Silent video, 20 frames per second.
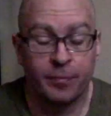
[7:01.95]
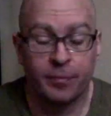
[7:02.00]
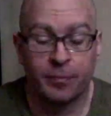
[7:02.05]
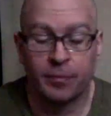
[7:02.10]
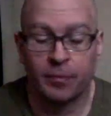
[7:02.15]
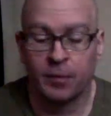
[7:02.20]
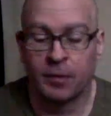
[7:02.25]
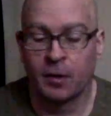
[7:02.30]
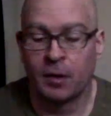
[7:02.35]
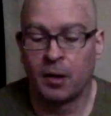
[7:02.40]

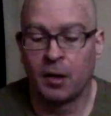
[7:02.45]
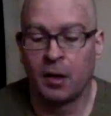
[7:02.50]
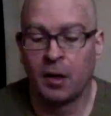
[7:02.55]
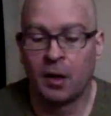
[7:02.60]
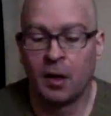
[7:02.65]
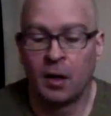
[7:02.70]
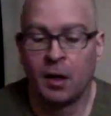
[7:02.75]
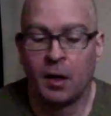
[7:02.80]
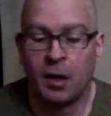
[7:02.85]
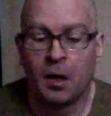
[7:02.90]

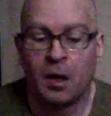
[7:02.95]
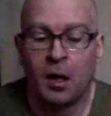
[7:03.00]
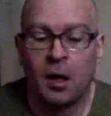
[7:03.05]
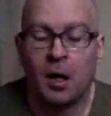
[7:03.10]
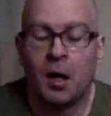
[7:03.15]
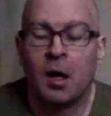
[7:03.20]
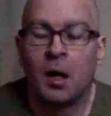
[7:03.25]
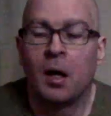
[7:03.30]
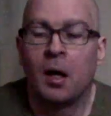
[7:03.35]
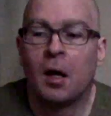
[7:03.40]

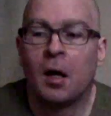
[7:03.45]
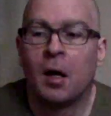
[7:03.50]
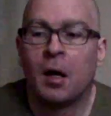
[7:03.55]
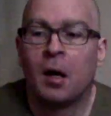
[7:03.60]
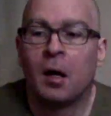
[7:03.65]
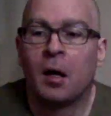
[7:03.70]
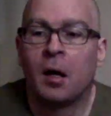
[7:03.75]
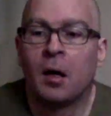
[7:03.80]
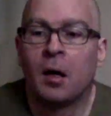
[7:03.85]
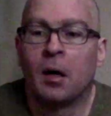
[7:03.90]

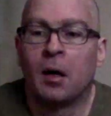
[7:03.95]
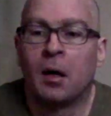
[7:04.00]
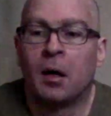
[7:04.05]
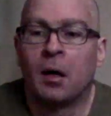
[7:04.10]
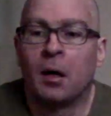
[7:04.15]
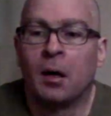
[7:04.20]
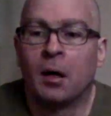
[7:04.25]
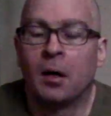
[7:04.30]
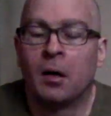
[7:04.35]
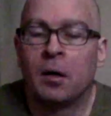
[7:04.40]

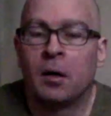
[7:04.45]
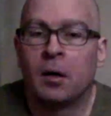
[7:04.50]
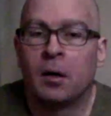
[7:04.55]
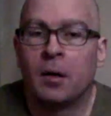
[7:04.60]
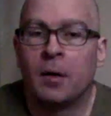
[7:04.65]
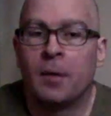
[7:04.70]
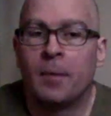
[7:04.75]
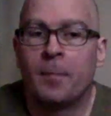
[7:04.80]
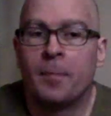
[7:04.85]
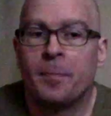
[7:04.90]

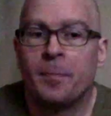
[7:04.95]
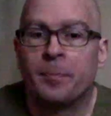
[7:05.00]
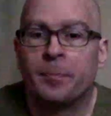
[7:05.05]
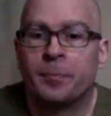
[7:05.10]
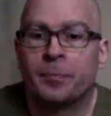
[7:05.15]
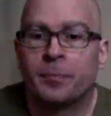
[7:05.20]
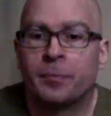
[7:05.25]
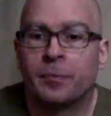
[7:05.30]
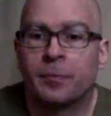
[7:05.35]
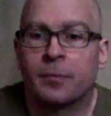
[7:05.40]

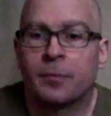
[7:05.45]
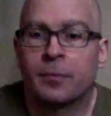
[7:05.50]
(silence)